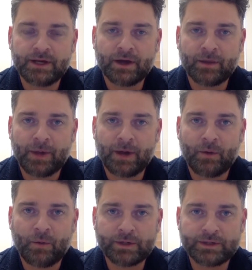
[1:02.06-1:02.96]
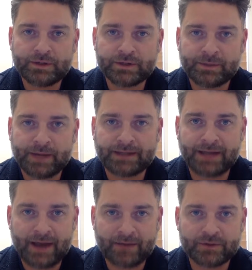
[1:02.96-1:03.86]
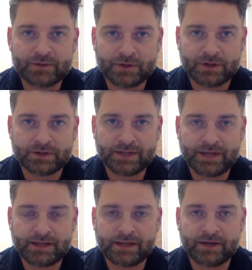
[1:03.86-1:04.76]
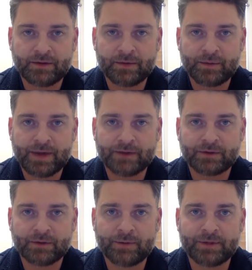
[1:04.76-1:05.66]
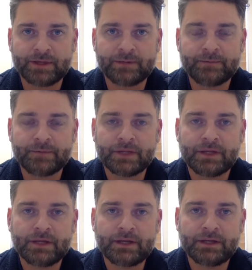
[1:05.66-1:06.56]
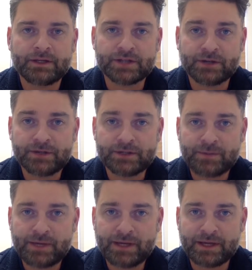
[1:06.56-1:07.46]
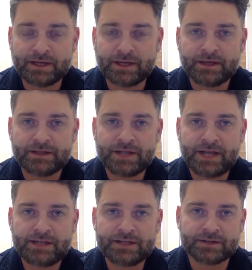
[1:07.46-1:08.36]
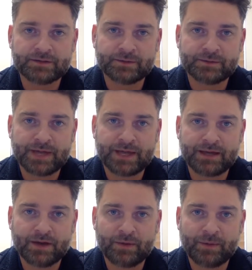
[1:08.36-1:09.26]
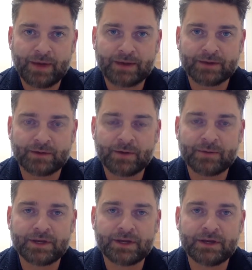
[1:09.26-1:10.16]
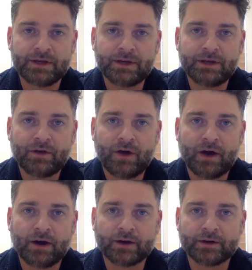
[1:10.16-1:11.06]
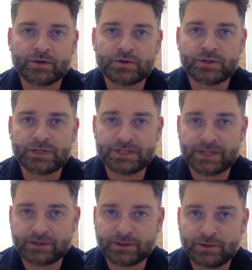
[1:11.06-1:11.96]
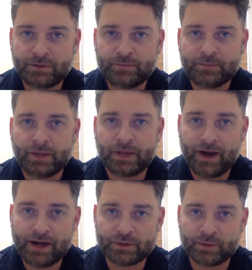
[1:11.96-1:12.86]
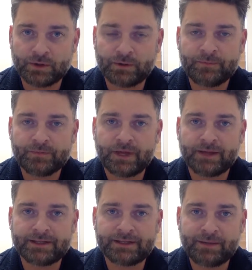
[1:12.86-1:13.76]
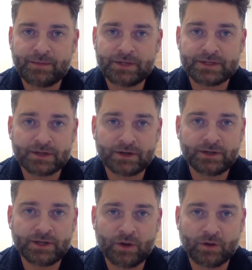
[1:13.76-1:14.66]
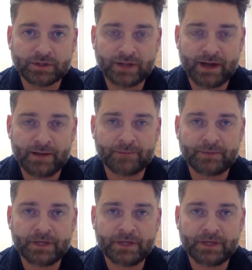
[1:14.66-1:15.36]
about what to expect after you start taking that homeopathic remedy. Generally speaking, changes from taking a homeopathic remedy are usually gentle and gradual, and they take place subtly over time.